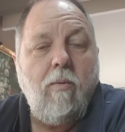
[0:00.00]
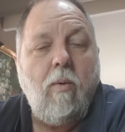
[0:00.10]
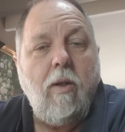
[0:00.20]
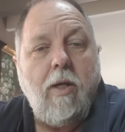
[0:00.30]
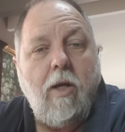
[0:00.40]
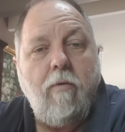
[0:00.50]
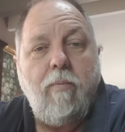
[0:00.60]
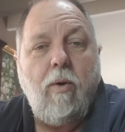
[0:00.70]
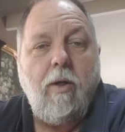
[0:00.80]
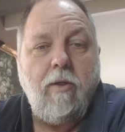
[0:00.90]
Well, the cutoff
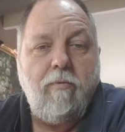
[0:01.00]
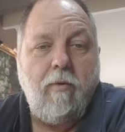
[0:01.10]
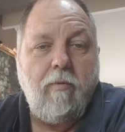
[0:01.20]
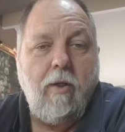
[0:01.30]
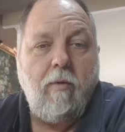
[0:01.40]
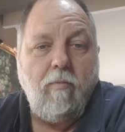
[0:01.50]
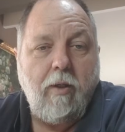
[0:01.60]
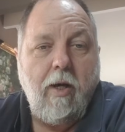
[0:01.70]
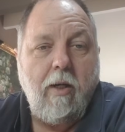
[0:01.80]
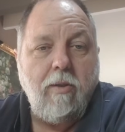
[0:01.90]
point is 15,
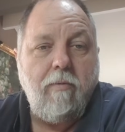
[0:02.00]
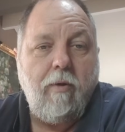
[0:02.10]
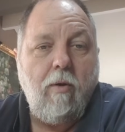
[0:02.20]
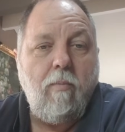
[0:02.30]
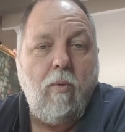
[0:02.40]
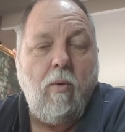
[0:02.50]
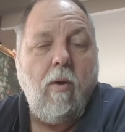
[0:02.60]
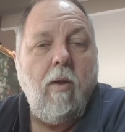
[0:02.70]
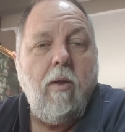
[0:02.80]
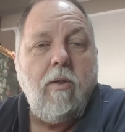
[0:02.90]
regardless if you got more.
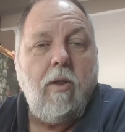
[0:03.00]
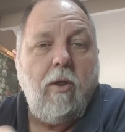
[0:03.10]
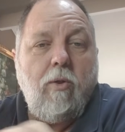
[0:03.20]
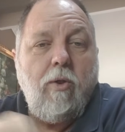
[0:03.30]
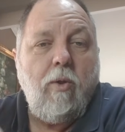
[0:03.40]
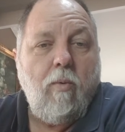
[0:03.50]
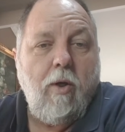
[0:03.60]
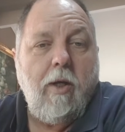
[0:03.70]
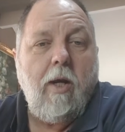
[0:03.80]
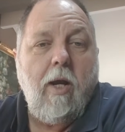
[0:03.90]
So you do your
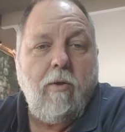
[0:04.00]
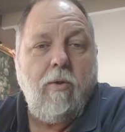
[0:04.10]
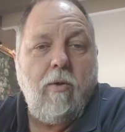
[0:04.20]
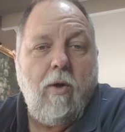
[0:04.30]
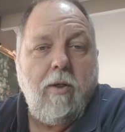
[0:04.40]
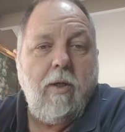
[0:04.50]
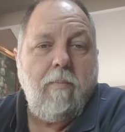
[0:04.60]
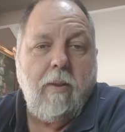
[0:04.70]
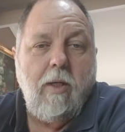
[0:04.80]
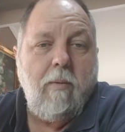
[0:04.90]
working out, do
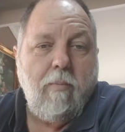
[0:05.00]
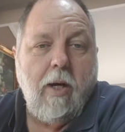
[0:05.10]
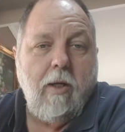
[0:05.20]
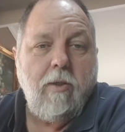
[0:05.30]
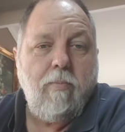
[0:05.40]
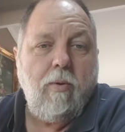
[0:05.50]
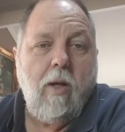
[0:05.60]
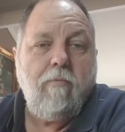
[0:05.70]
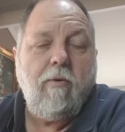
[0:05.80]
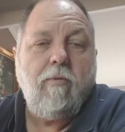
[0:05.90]
19, but then in brackets
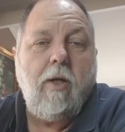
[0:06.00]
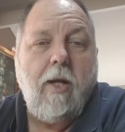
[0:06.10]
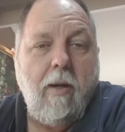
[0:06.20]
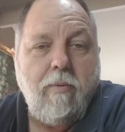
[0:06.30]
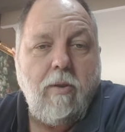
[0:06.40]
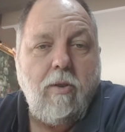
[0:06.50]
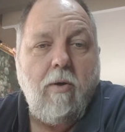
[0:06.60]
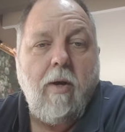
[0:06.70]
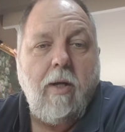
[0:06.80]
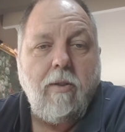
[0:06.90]
put 15 amps is
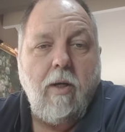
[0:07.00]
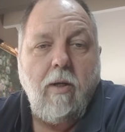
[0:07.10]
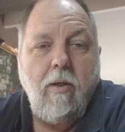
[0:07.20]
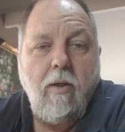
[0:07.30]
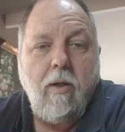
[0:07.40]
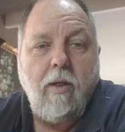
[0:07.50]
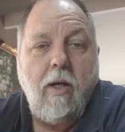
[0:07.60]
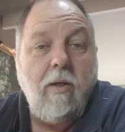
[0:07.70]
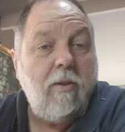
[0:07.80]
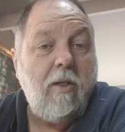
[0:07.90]
your answer,
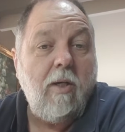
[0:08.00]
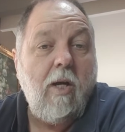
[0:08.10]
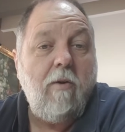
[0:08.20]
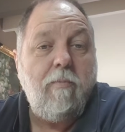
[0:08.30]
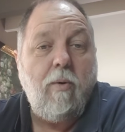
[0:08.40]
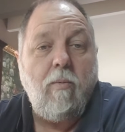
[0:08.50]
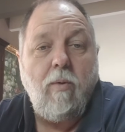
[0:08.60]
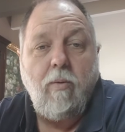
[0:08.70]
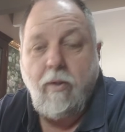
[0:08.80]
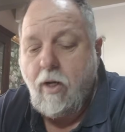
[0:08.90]
okay? Because that's a cutoff point
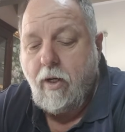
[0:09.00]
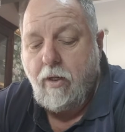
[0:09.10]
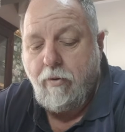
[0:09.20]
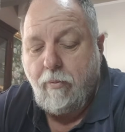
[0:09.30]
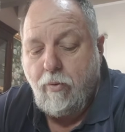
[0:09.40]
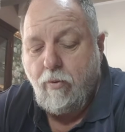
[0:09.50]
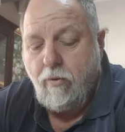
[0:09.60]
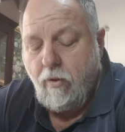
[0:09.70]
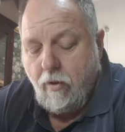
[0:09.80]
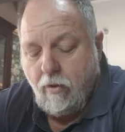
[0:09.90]
where we can't go any more.
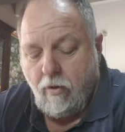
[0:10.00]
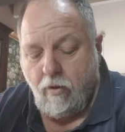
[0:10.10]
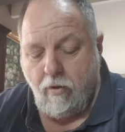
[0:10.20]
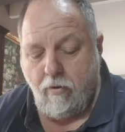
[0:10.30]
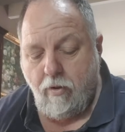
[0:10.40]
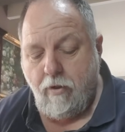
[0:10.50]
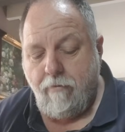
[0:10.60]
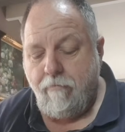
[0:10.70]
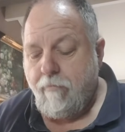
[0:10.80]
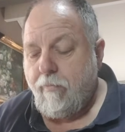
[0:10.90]
All right.
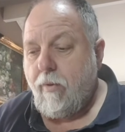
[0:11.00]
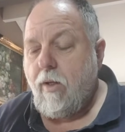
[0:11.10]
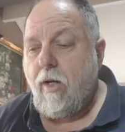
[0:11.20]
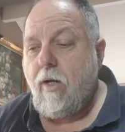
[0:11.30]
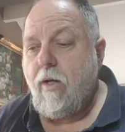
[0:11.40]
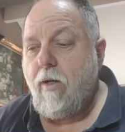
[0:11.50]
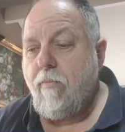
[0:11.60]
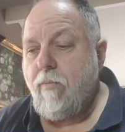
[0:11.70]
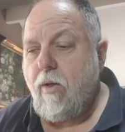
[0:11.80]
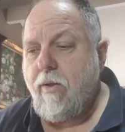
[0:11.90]

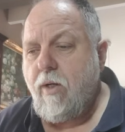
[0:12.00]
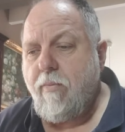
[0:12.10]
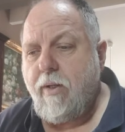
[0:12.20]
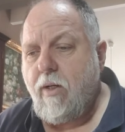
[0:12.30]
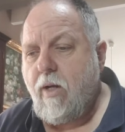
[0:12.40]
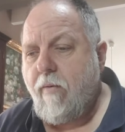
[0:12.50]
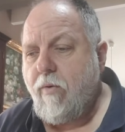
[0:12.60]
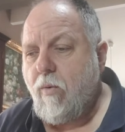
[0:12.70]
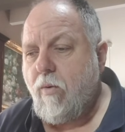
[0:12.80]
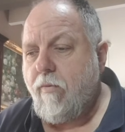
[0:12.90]
I think I've
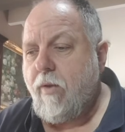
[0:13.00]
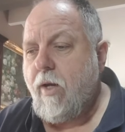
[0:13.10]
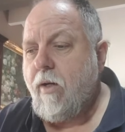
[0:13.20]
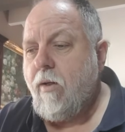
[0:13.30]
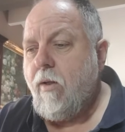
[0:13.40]
covered all of that.